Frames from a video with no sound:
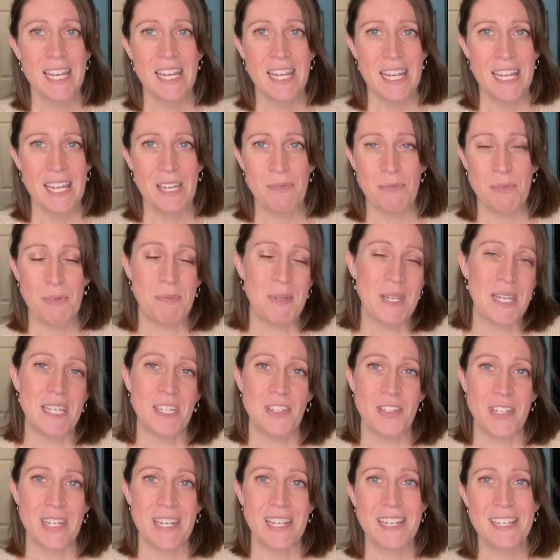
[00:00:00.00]
it would be
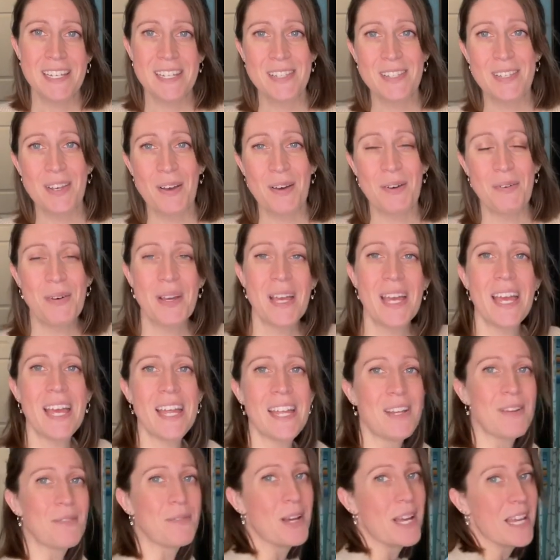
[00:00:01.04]
itchy. So
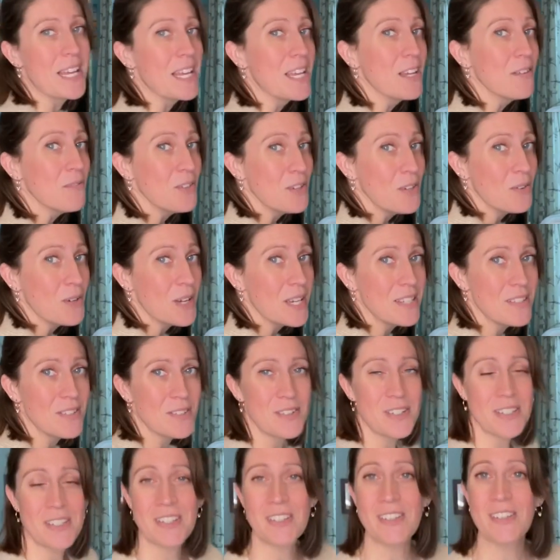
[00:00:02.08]
anyway, if you guys are
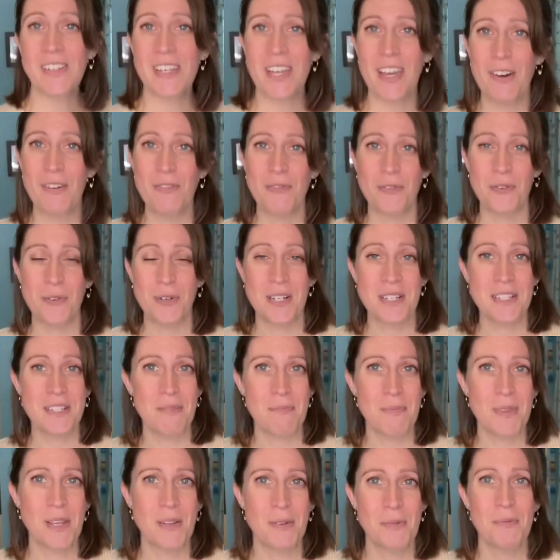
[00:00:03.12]
on the lookout for
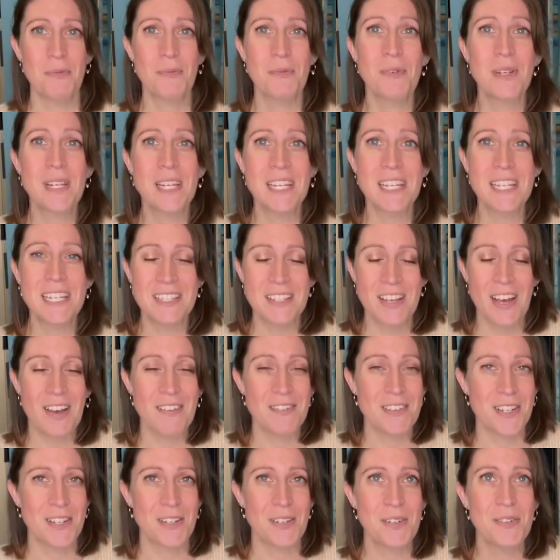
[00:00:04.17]
something really
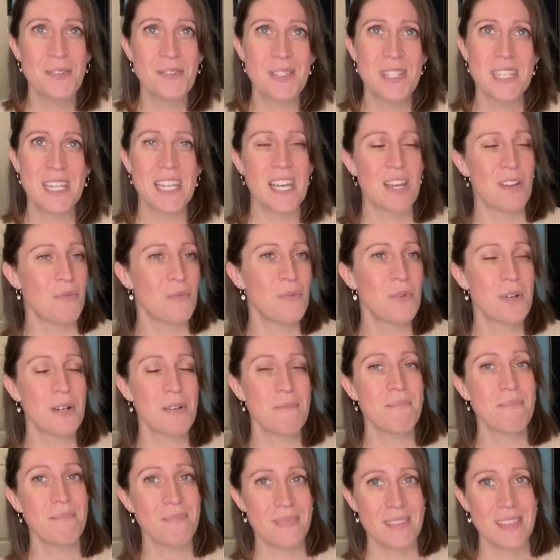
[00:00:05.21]
soft and cozy and
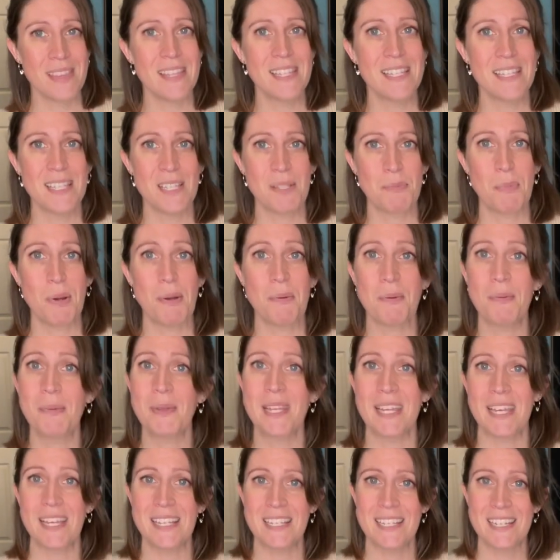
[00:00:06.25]
warm, this is probably
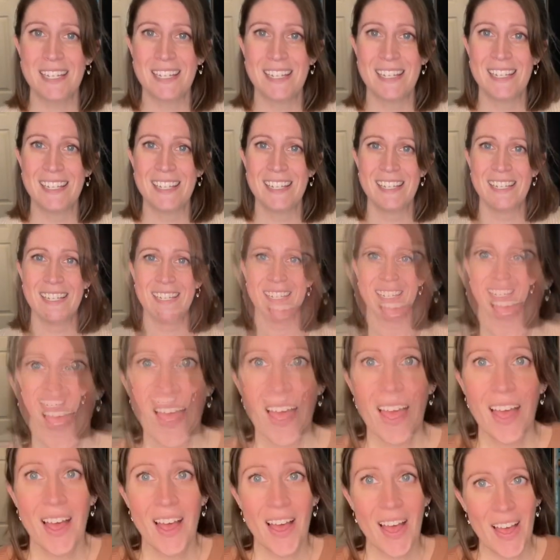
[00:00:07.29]
it.
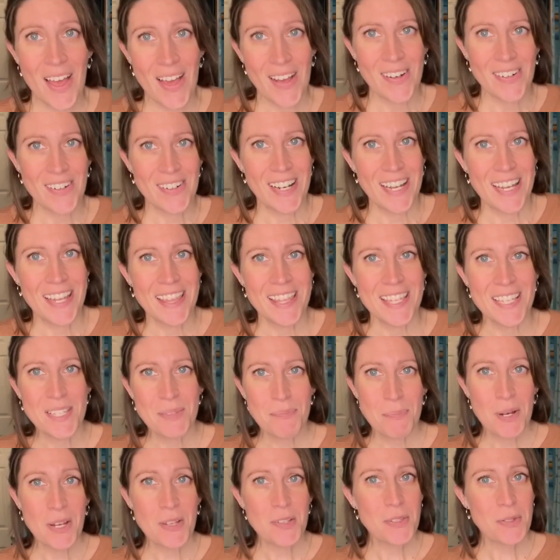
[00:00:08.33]
All right, this
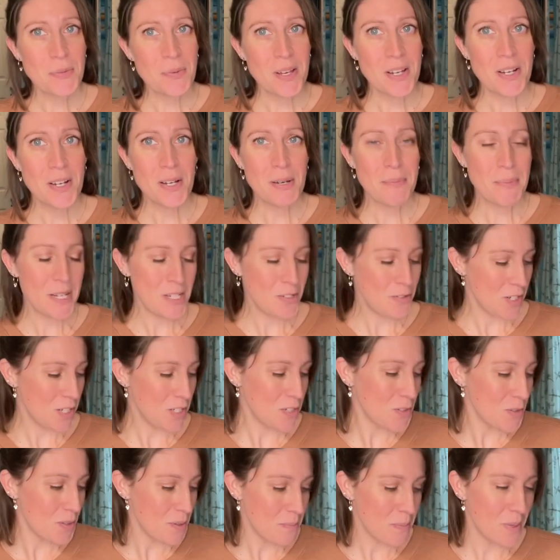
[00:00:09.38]
brown sweater by
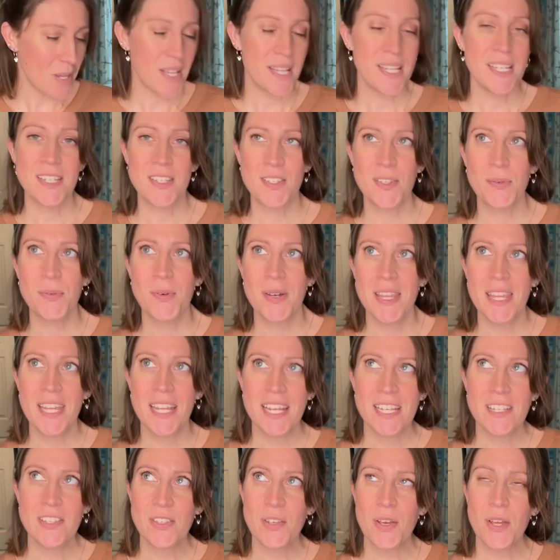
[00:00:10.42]
Treasure and Bond is the one that
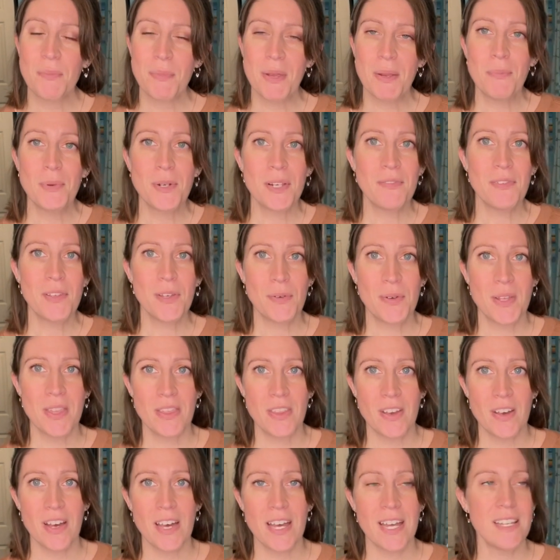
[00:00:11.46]
I saw in my preview and
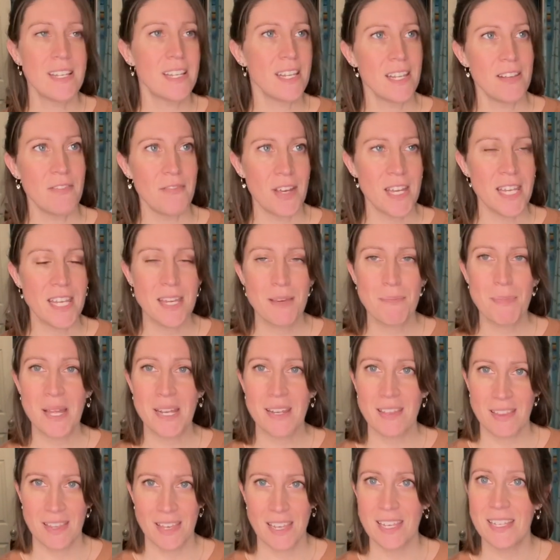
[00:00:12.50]
thought, if I keep
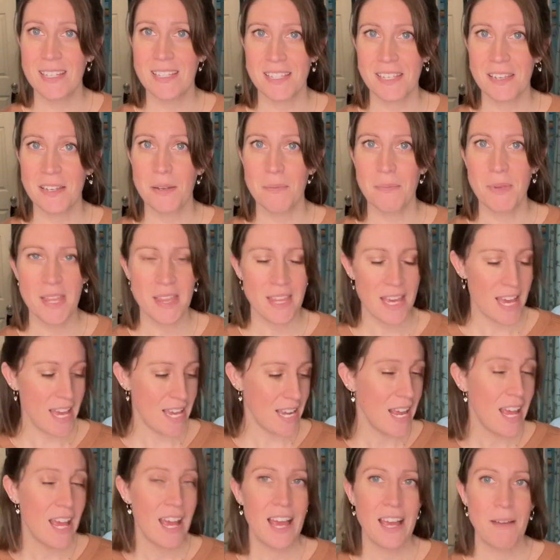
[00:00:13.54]
anything, it's gonna be
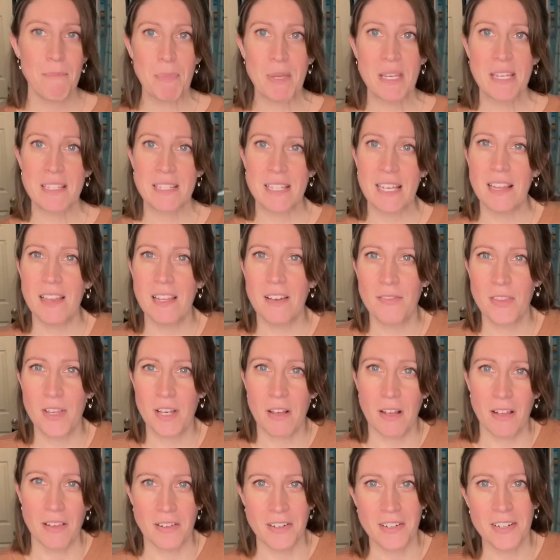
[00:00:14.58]
that, because I love the
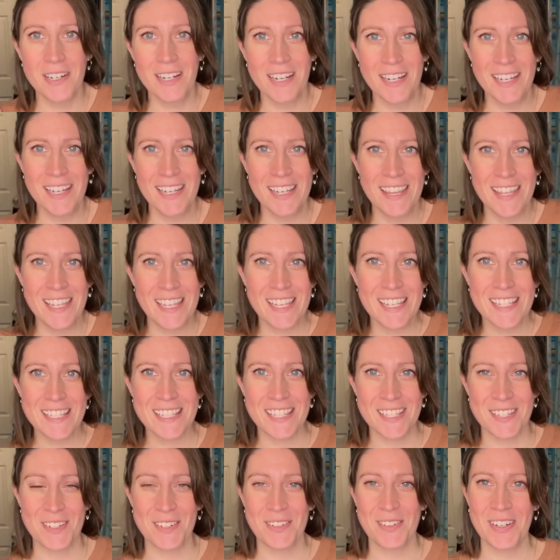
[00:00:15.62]
color. I think it's
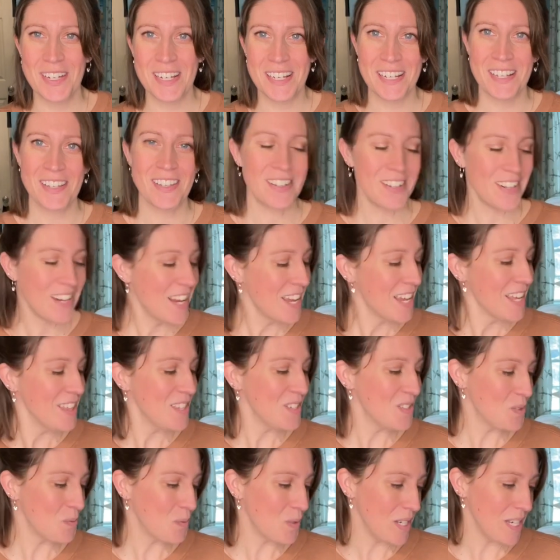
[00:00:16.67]
such a great color.
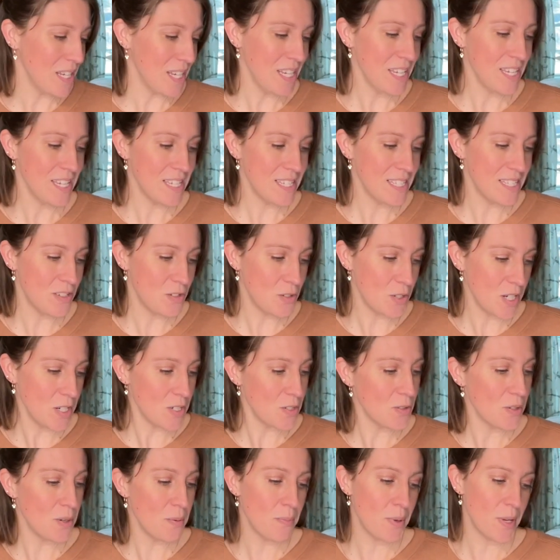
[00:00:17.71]
This one is the
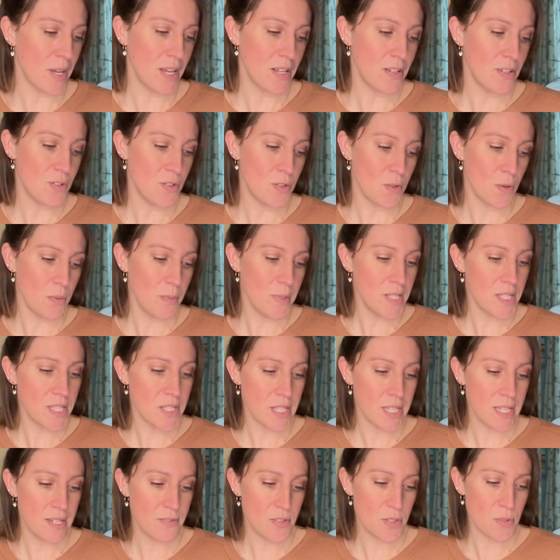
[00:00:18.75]
Treasure and Bond Dolman
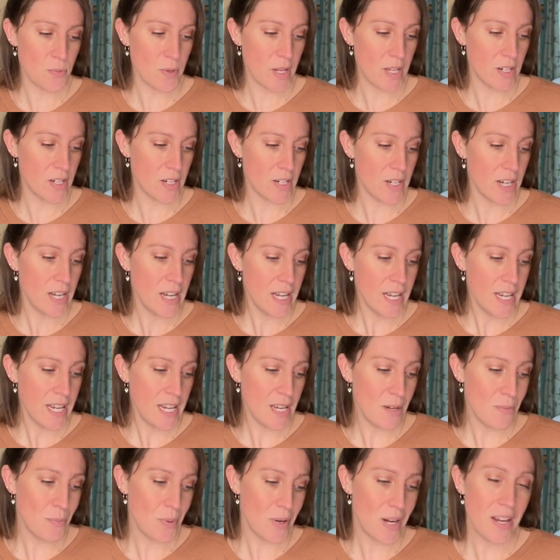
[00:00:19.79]
sleeve sweater
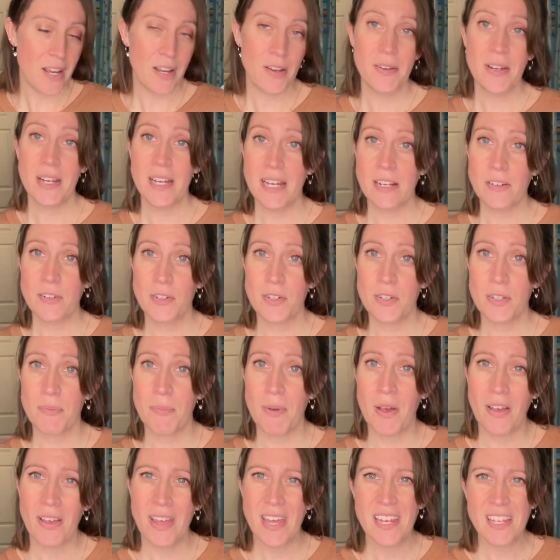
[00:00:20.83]
in brown, an extra
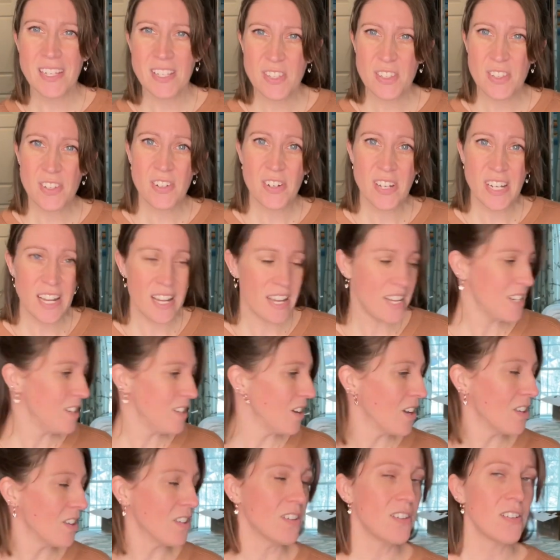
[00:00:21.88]
small, and it's
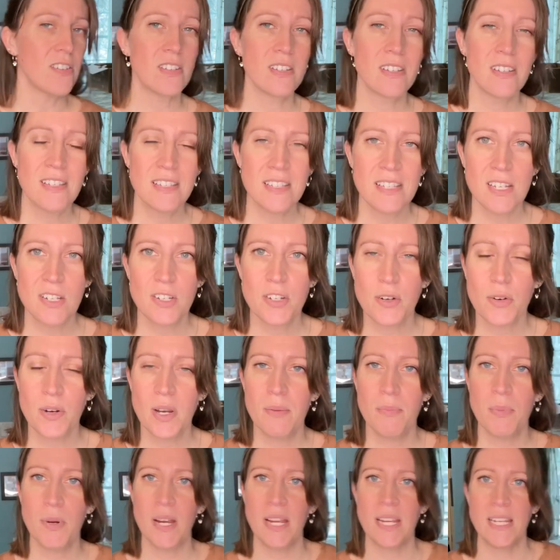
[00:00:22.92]
$39. Such a
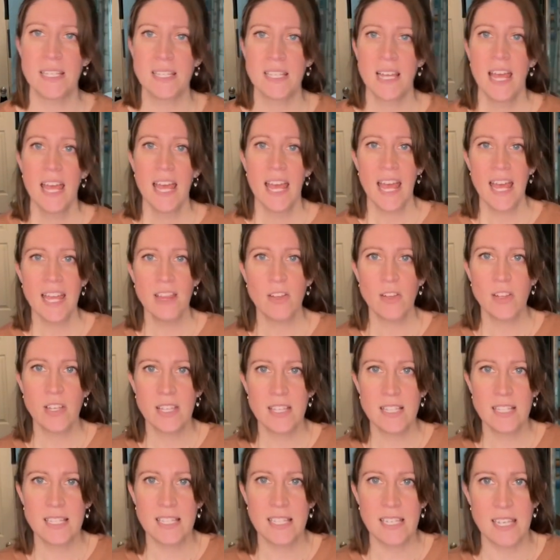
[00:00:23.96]
great price. And look at
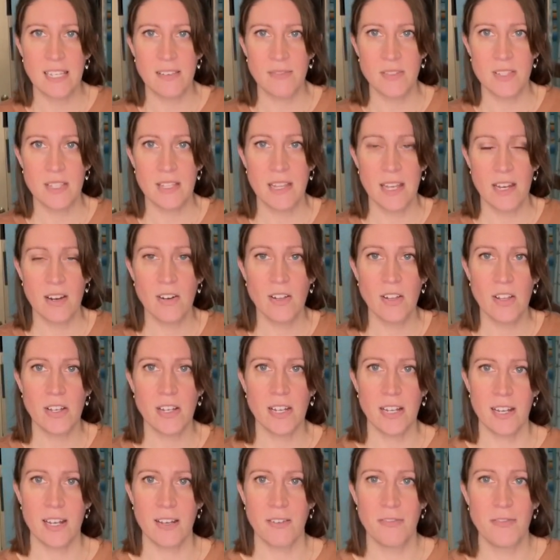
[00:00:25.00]
the sleeves, they are long
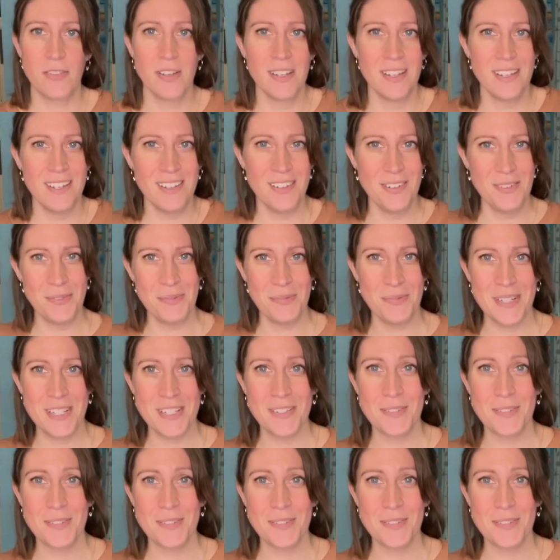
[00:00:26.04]
enough, which